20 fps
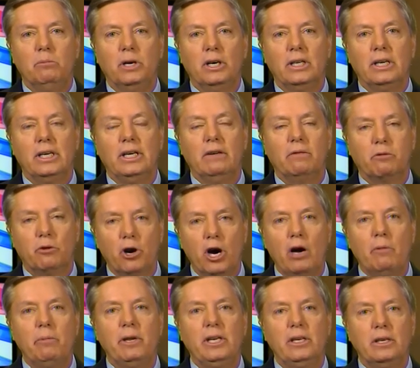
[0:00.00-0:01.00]
But if
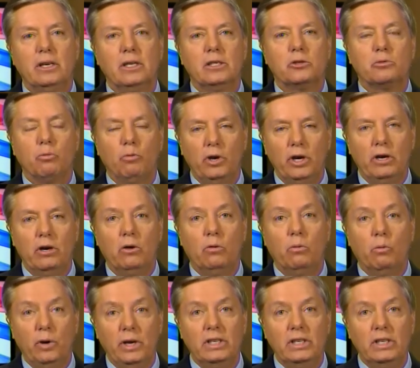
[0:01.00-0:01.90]
Romney does well,